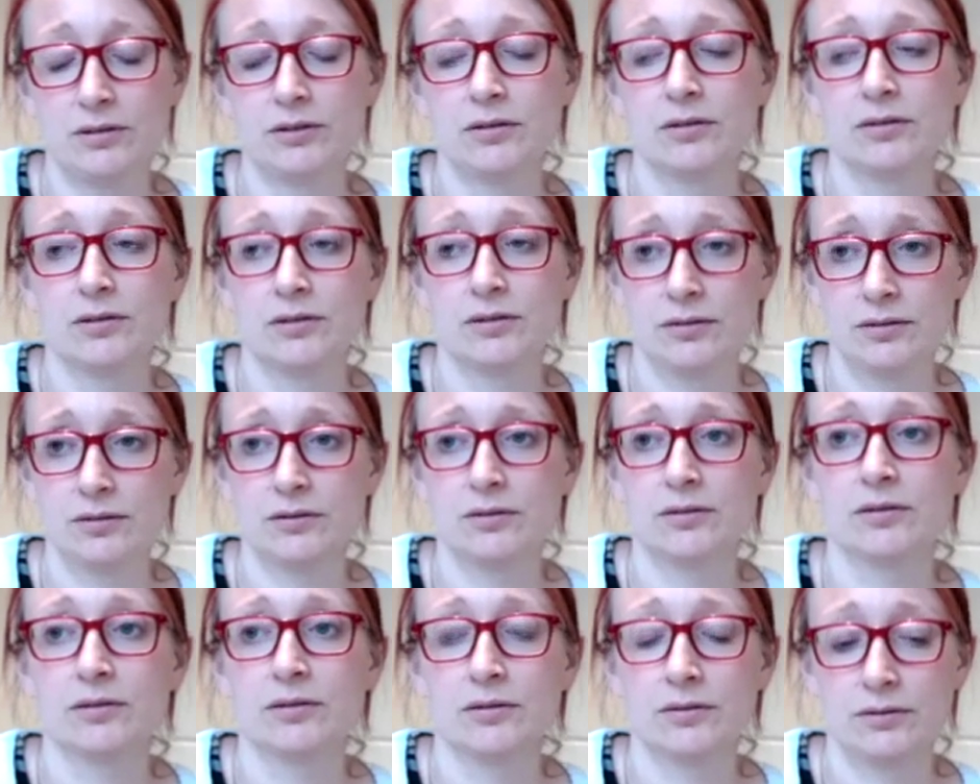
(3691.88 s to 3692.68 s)
And they
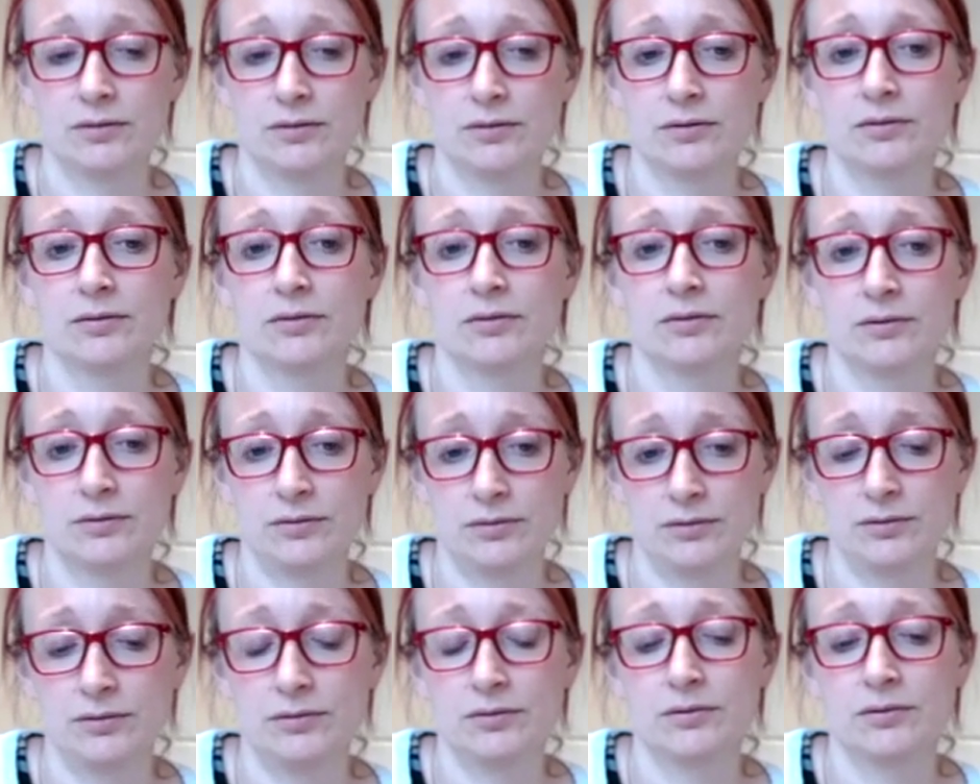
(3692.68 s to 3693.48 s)
could they could
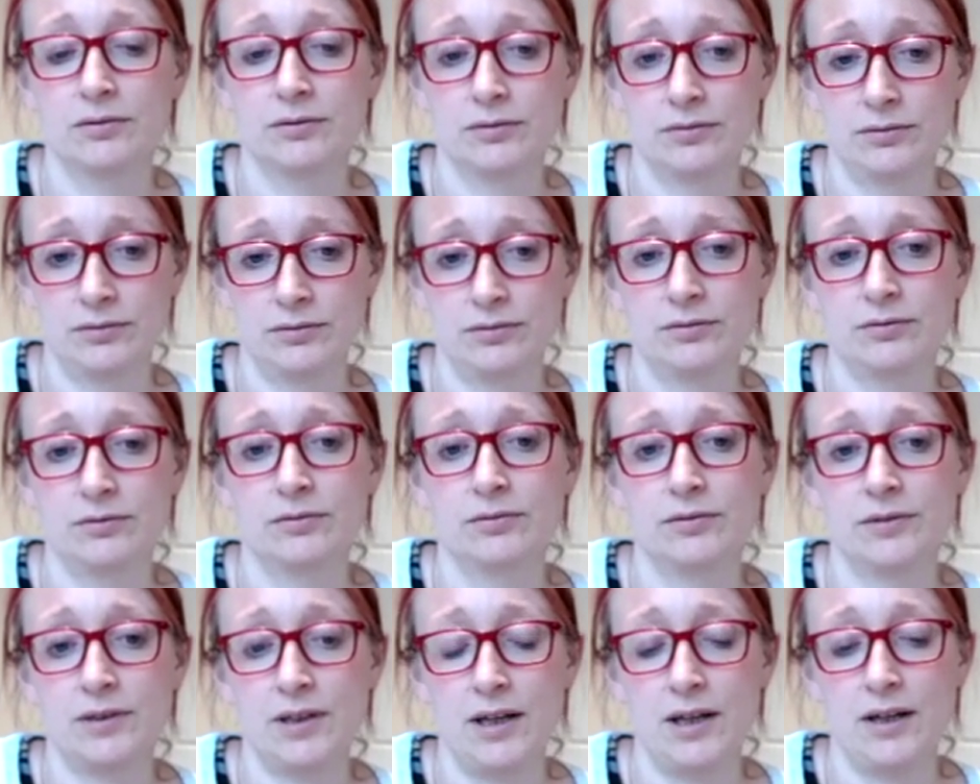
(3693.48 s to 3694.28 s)
just see it.
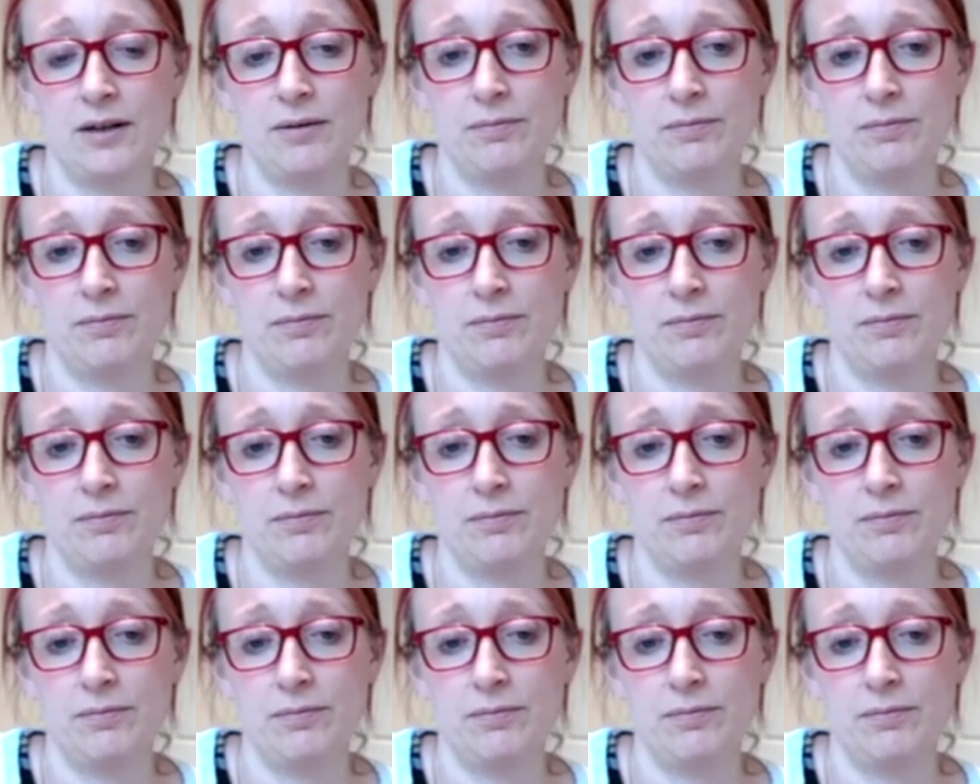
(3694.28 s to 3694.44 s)
Yeah.